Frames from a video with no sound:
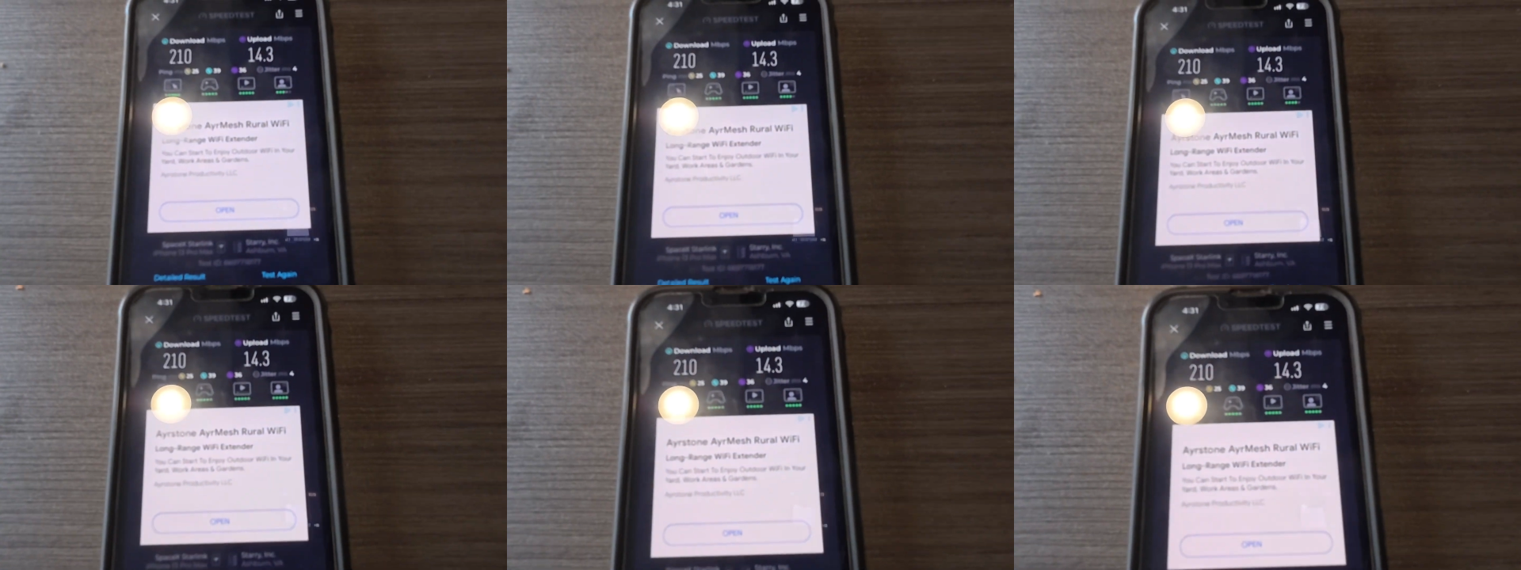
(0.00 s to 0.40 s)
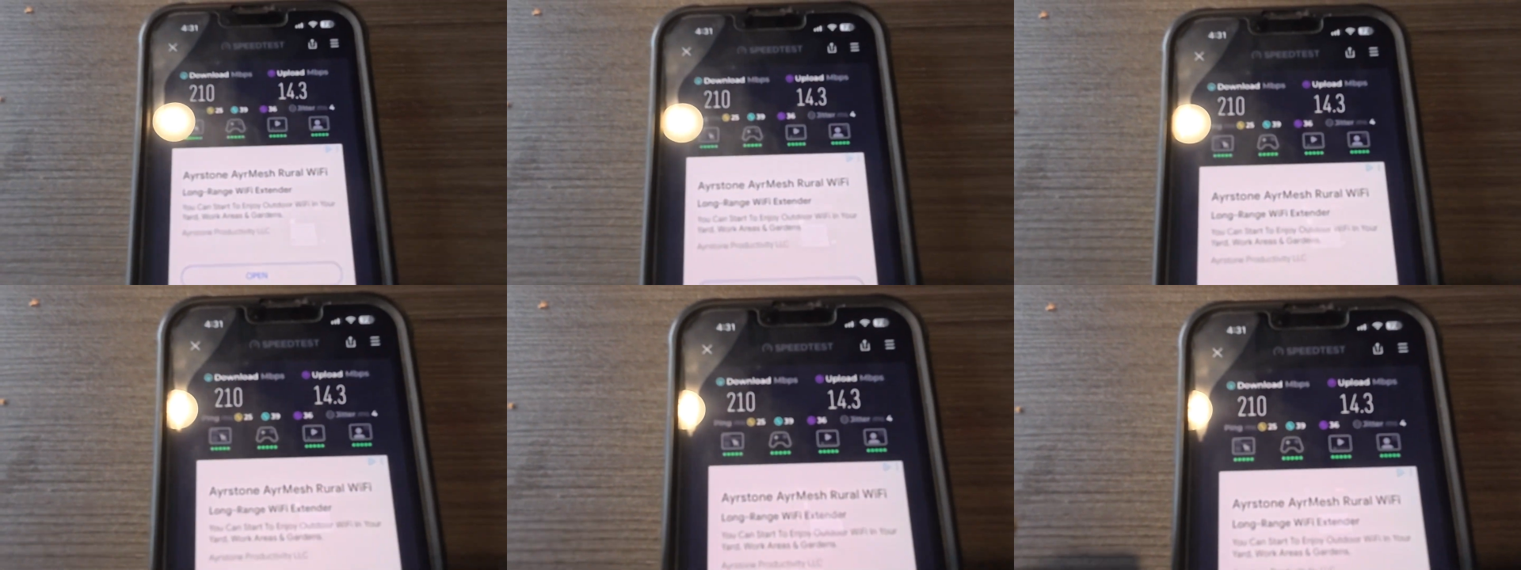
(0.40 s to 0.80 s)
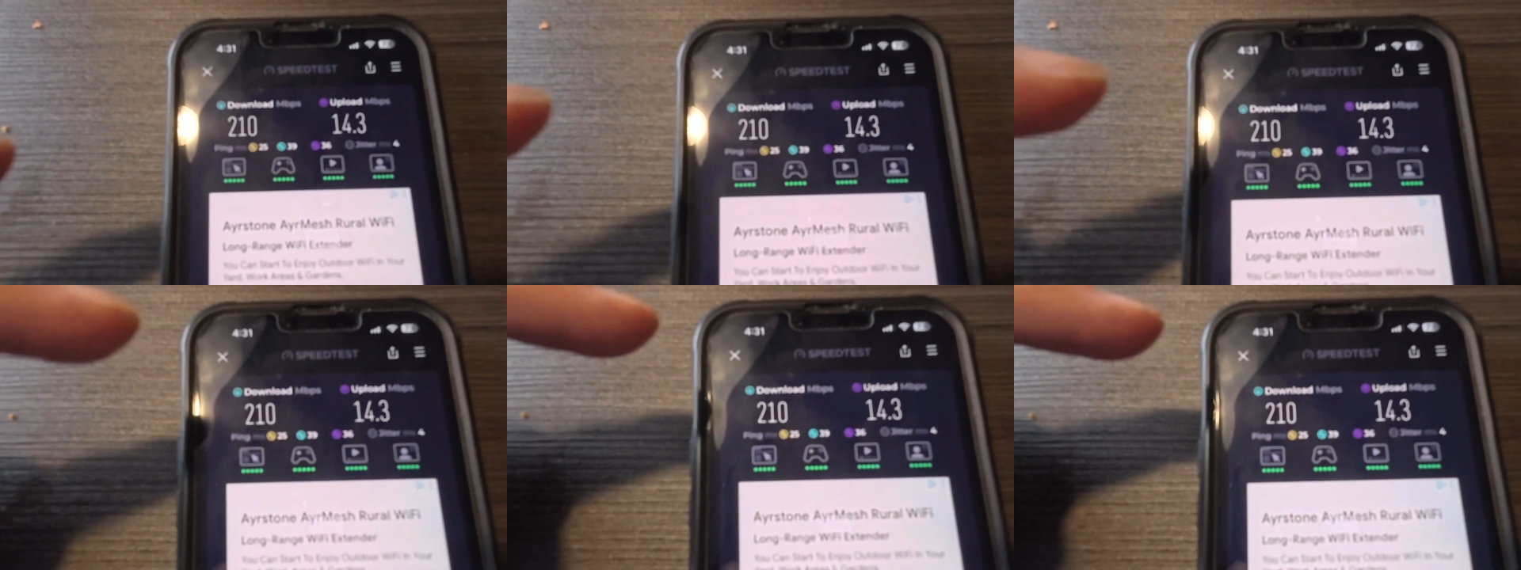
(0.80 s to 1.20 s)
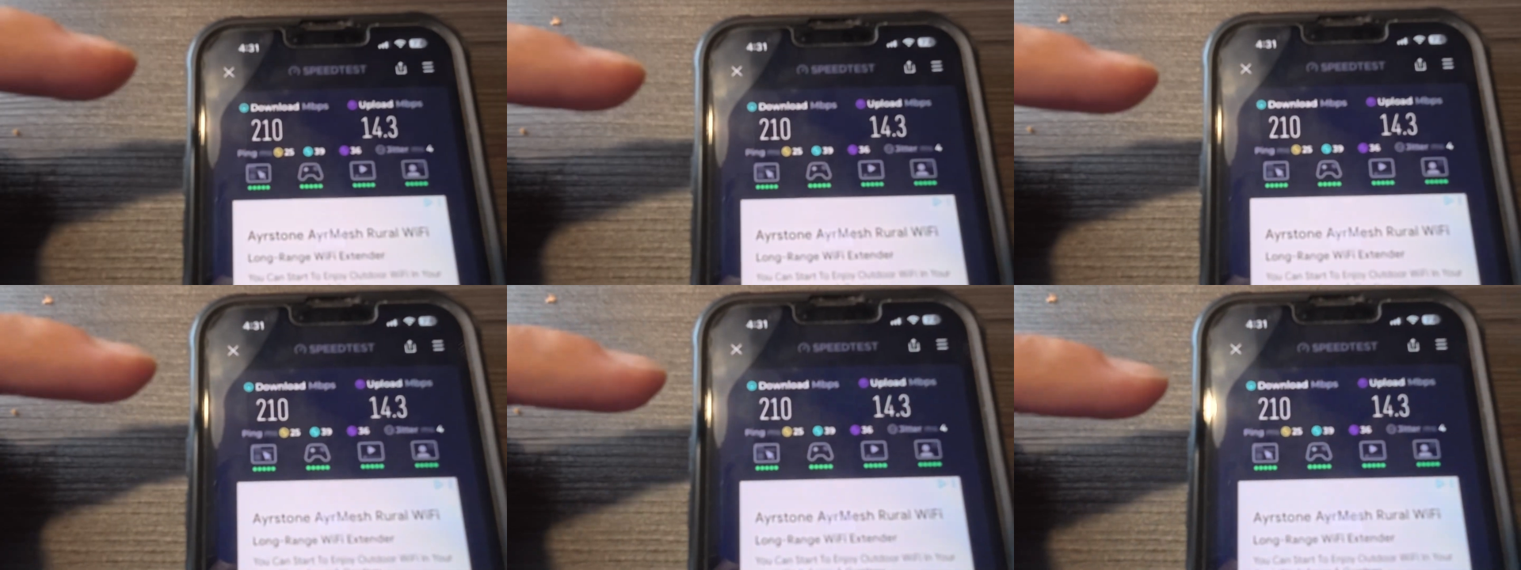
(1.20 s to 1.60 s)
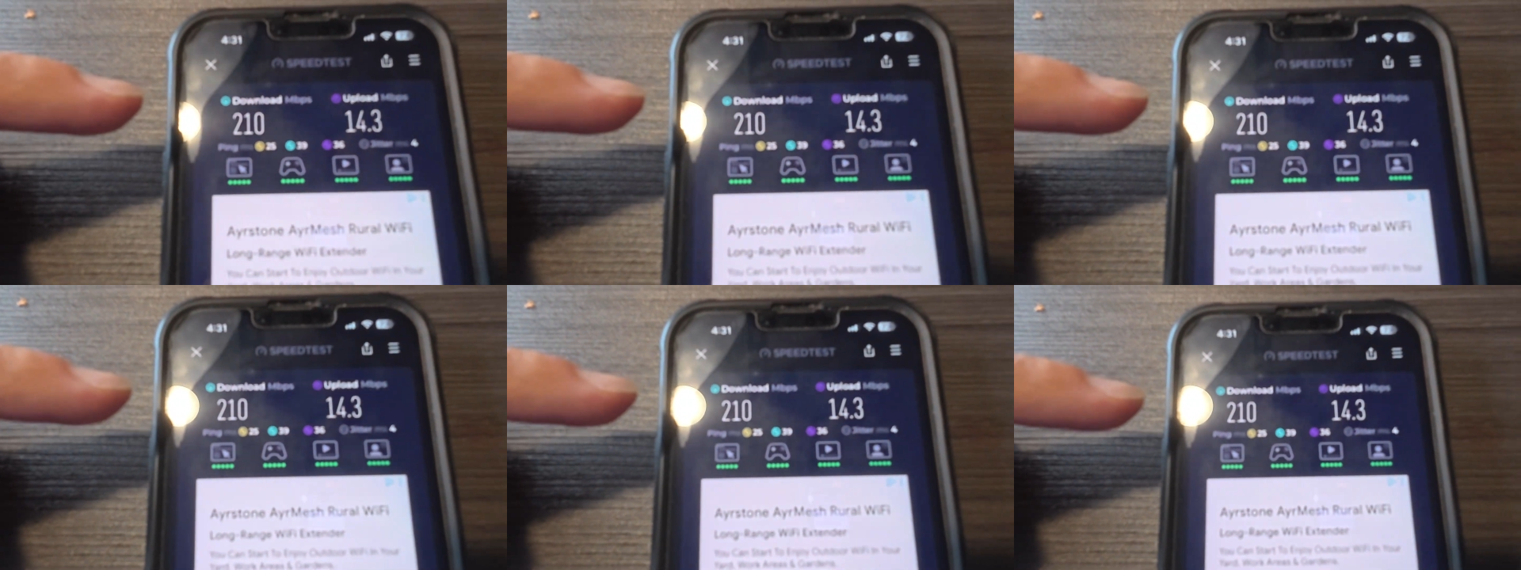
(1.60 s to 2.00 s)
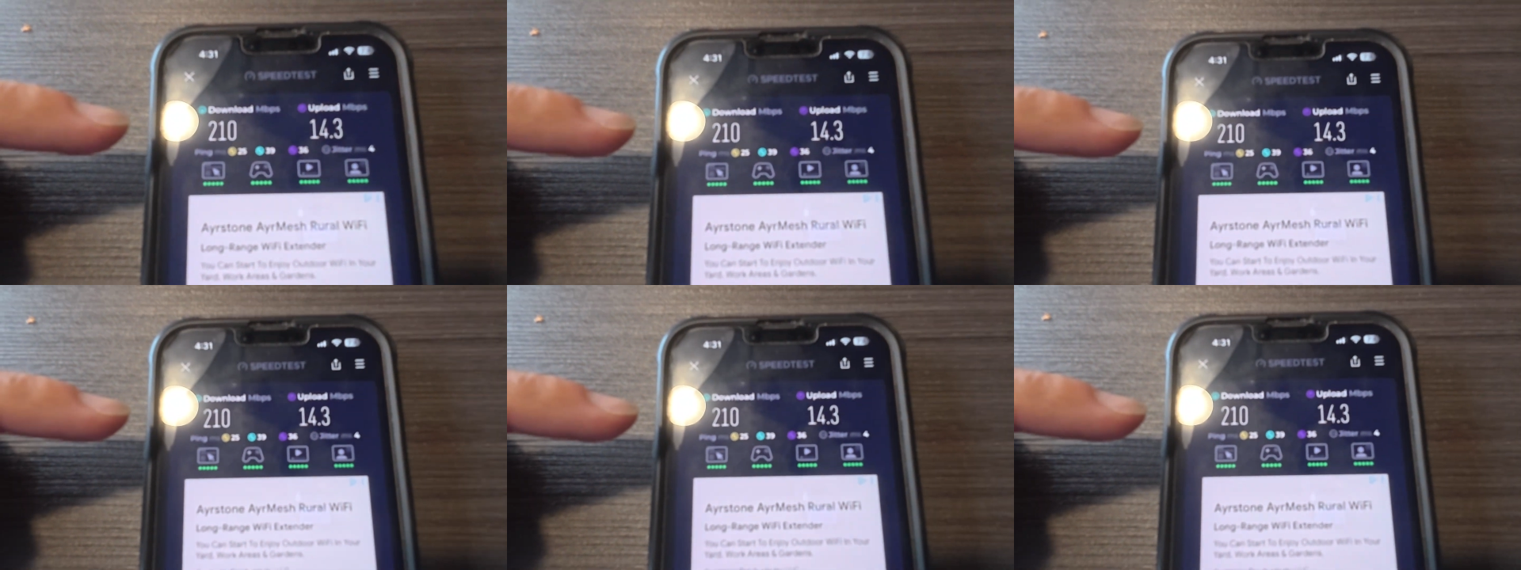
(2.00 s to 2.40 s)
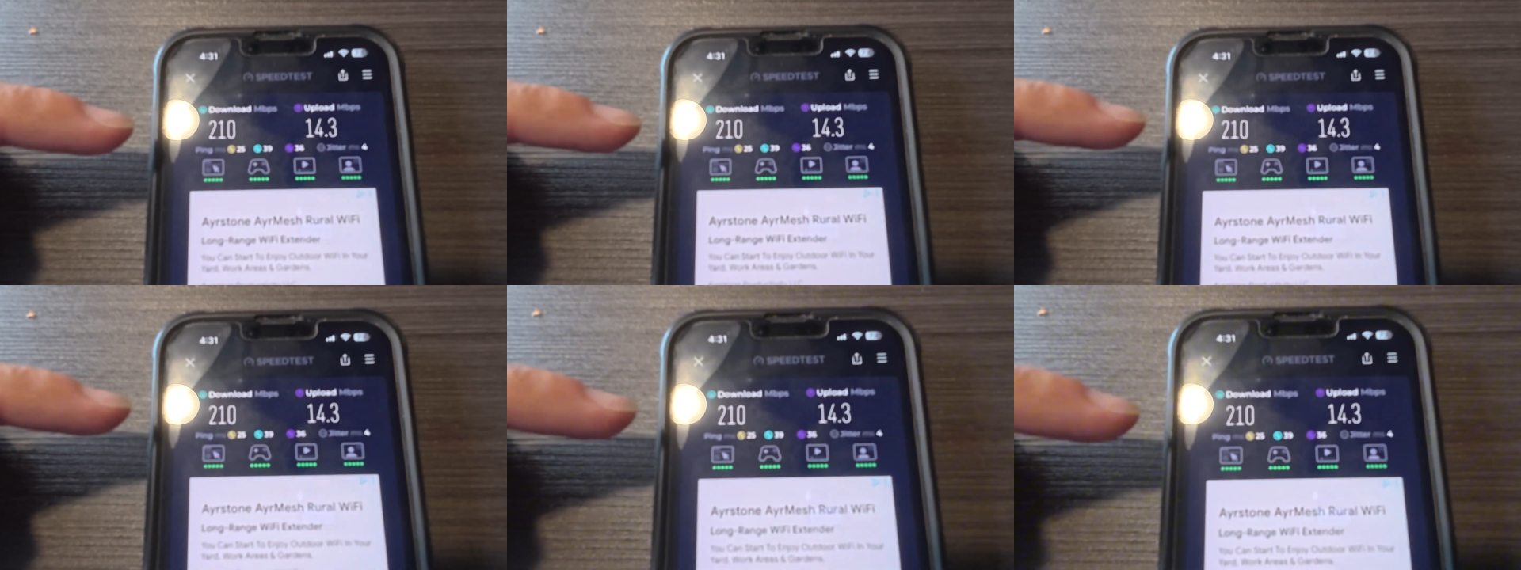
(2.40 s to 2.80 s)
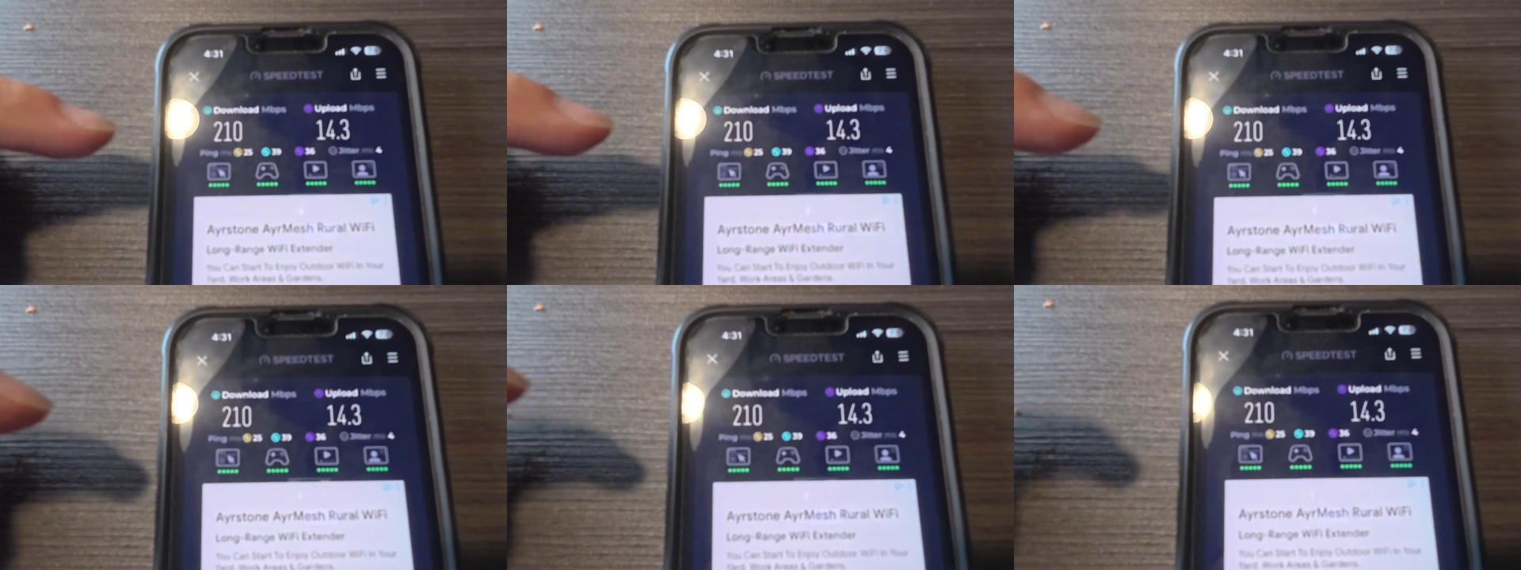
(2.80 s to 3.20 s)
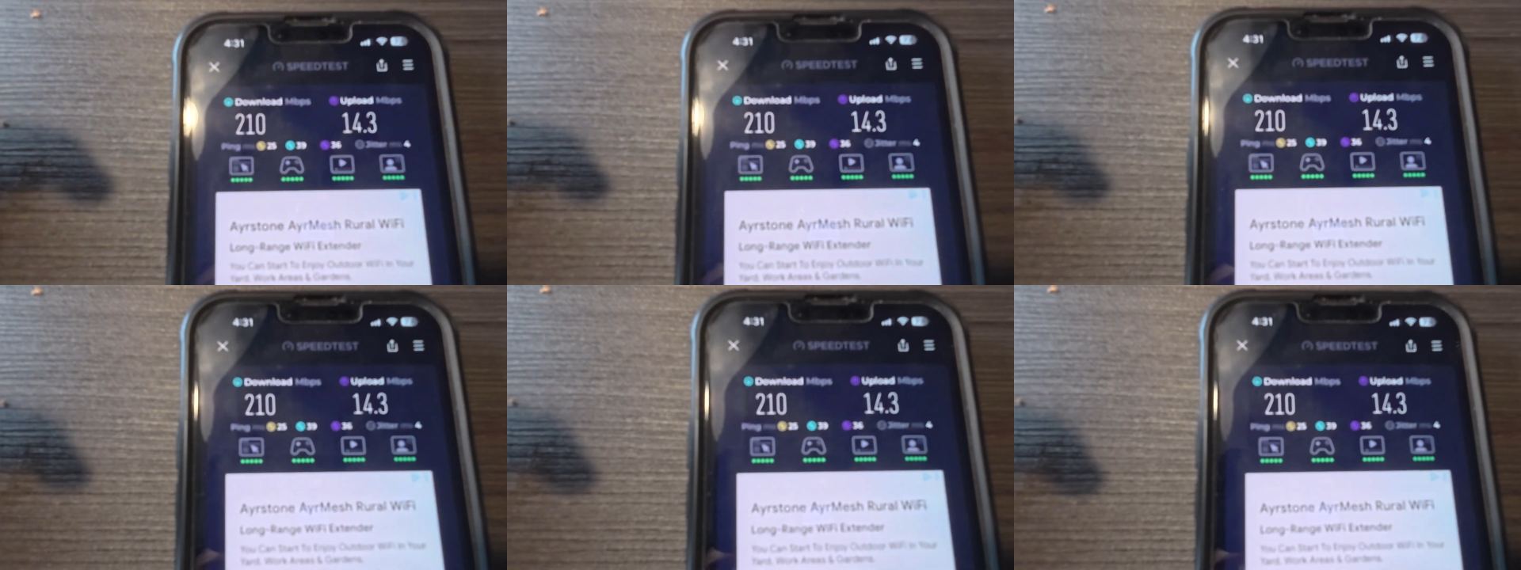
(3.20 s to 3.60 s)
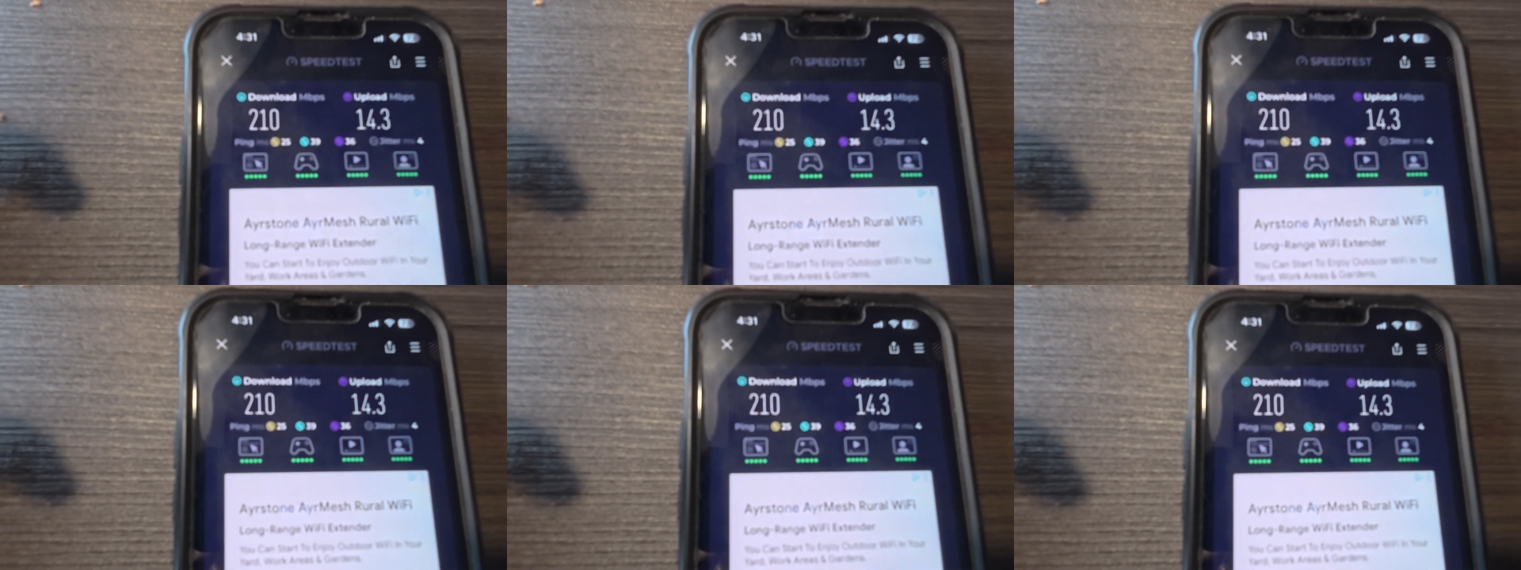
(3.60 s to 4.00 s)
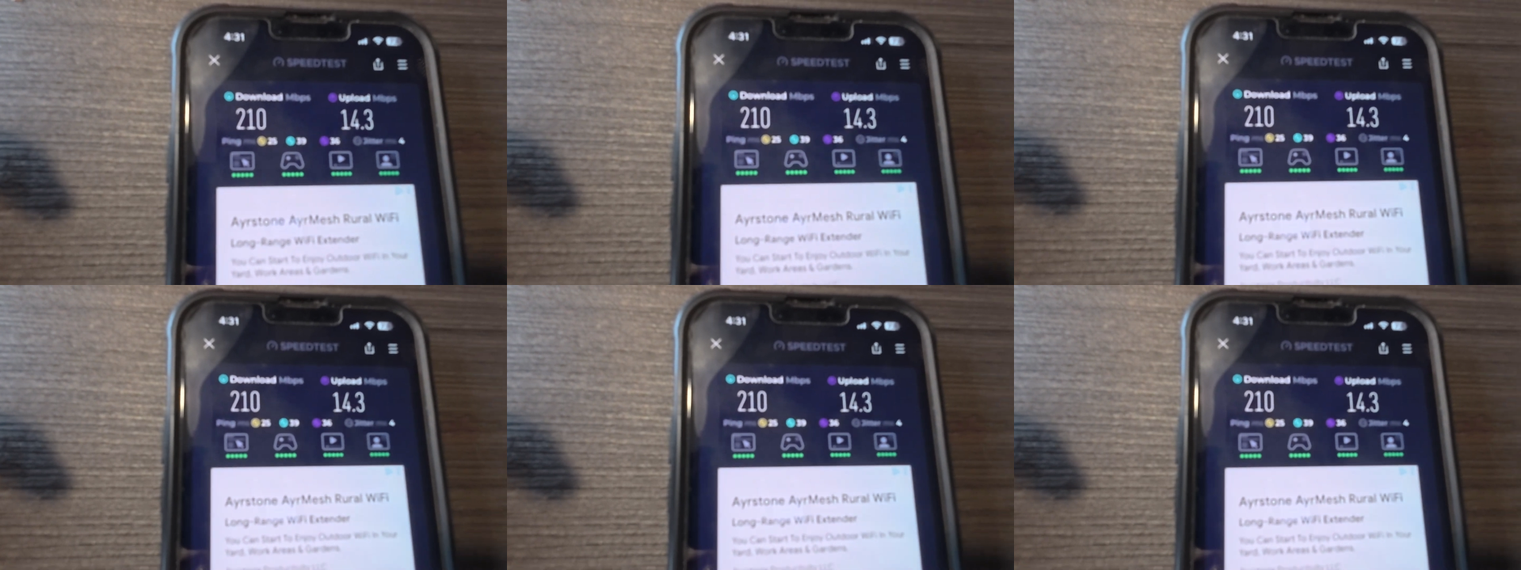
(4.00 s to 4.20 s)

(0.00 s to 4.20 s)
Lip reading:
Nobody's mouth can be seen.